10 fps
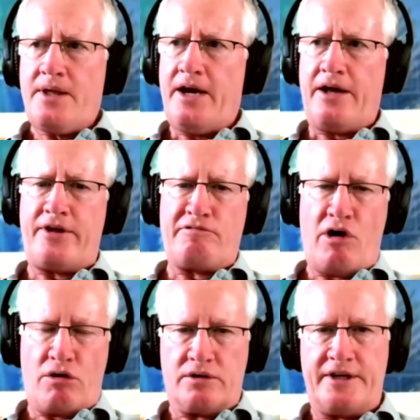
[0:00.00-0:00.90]
And they're
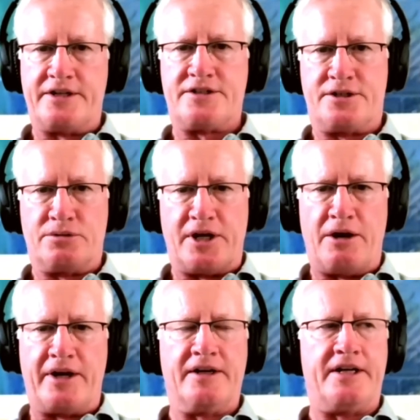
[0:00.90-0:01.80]
wrong. It's still
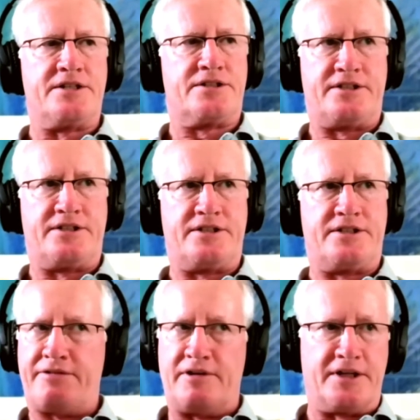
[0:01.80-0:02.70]
going. It's
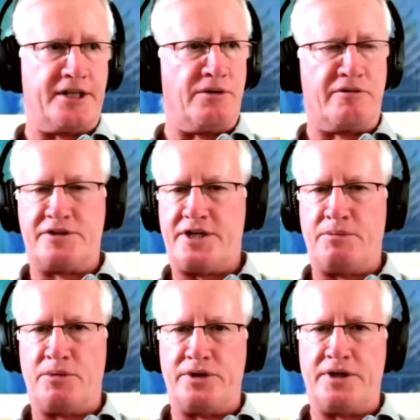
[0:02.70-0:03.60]
definitely going to go on for 10
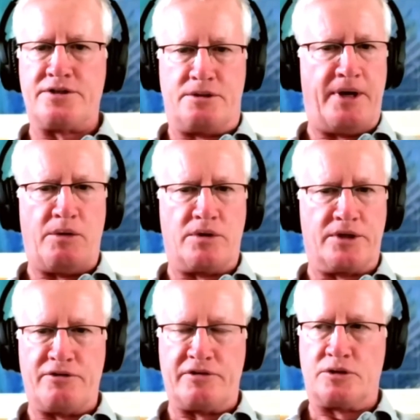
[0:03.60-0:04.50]
more years and may well go
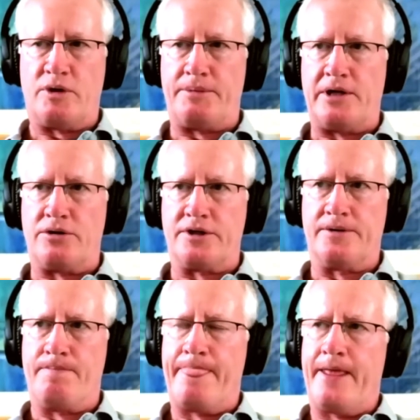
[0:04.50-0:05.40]
for quite a bit longer.
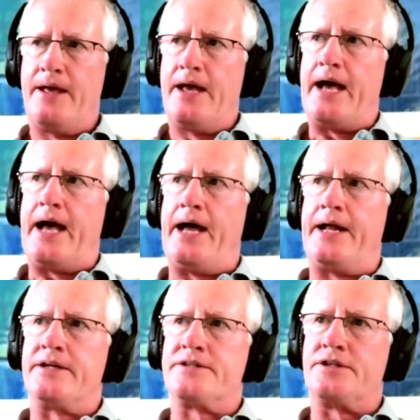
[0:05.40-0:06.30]
And
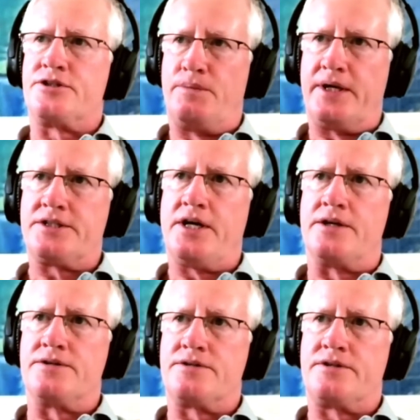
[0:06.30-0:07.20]
assuming it
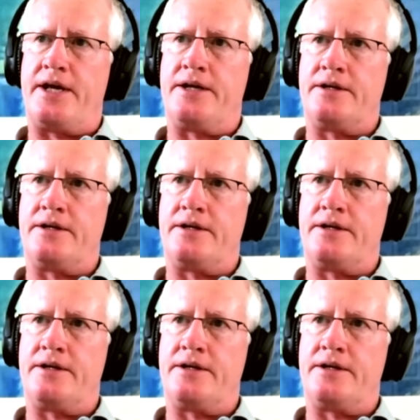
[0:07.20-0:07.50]
does, then